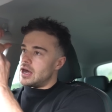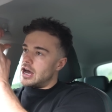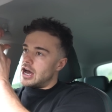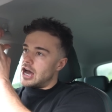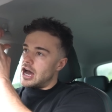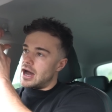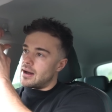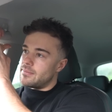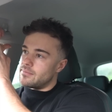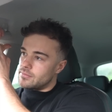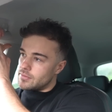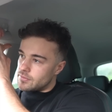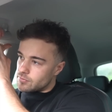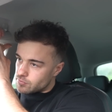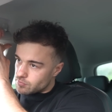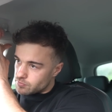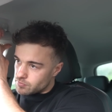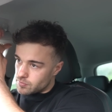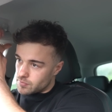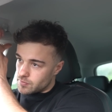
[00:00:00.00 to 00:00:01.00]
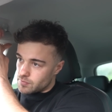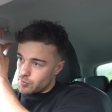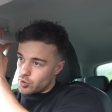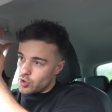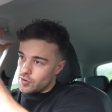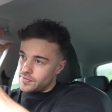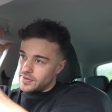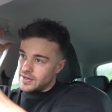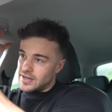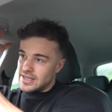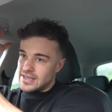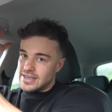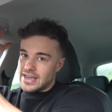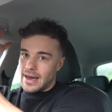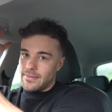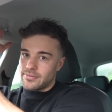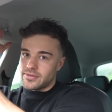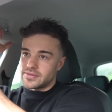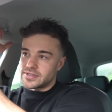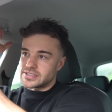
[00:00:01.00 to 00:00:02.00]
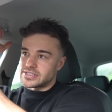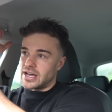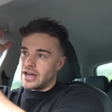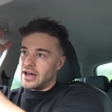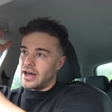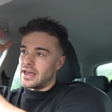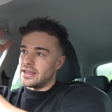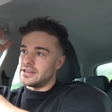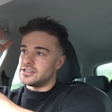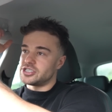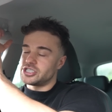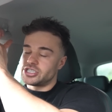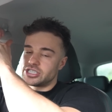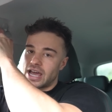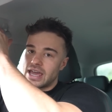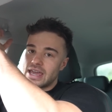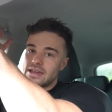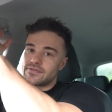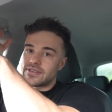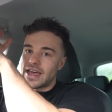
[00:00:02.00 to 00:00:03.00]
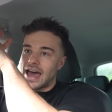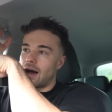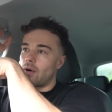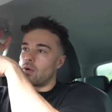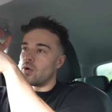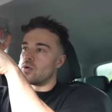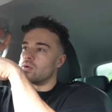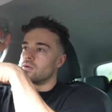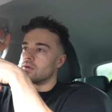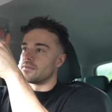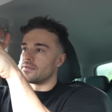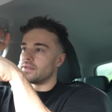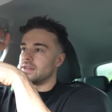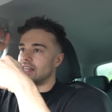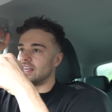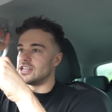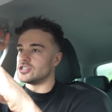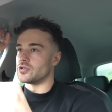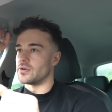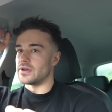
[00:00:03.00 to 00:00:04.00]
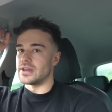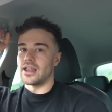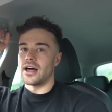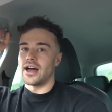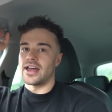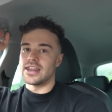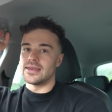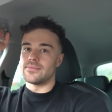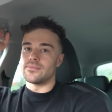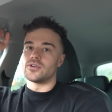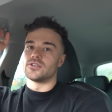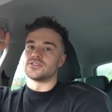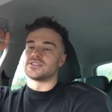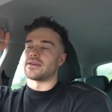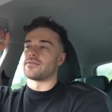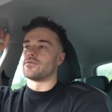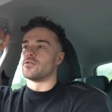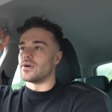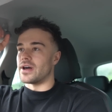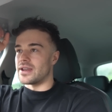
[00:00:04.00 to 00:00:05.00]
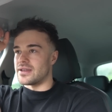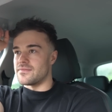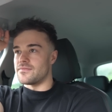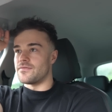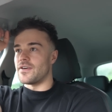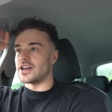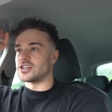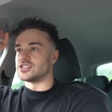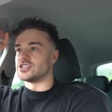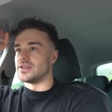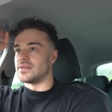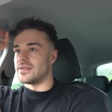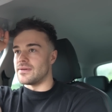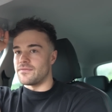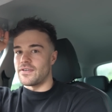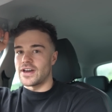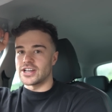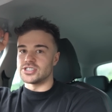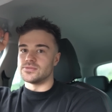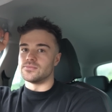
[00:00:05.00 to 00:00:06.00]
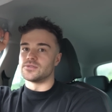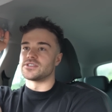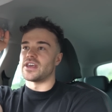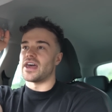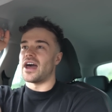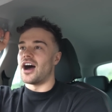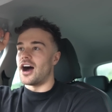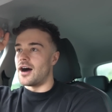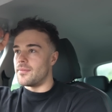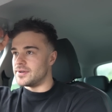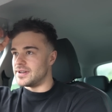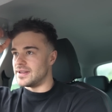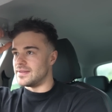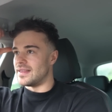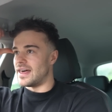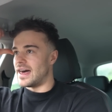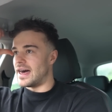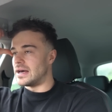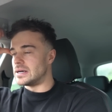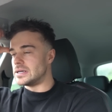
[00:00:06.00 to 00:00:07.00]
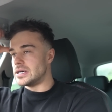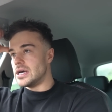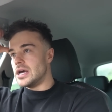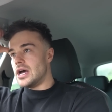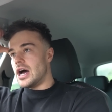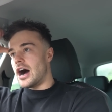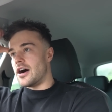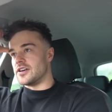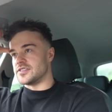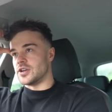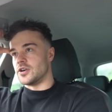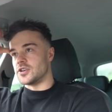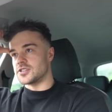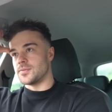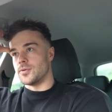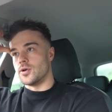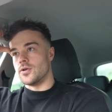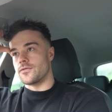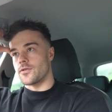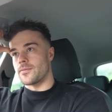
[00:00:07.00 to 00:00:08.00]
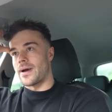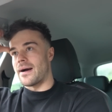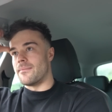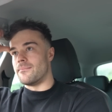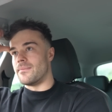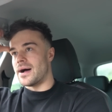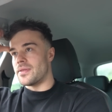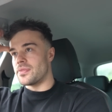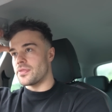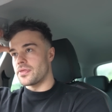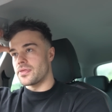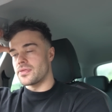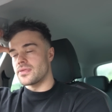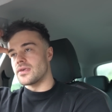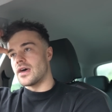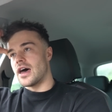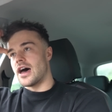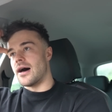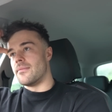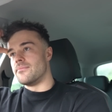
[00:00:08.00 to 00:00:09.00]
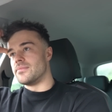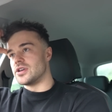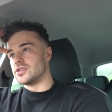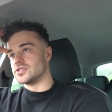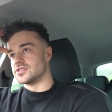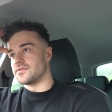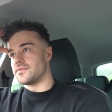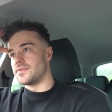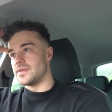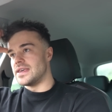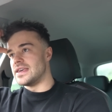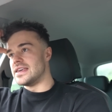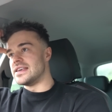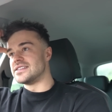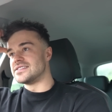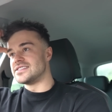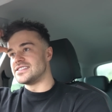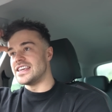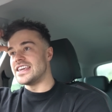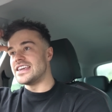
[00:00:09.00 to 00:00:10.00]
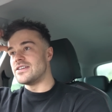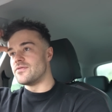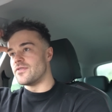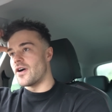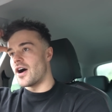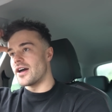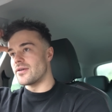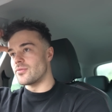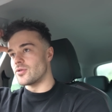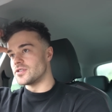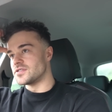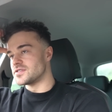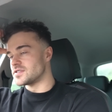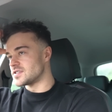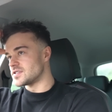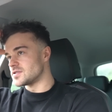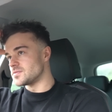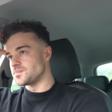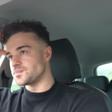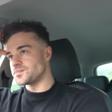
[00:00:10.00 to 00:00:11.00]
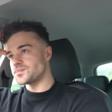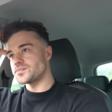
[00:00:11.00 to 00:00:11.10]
um, moved the kneecap to the side, shaved out all of the knee joint lining because they thought I had an infection and the infection was like harbored in there. I was in hospital for about a month um, because of the C virus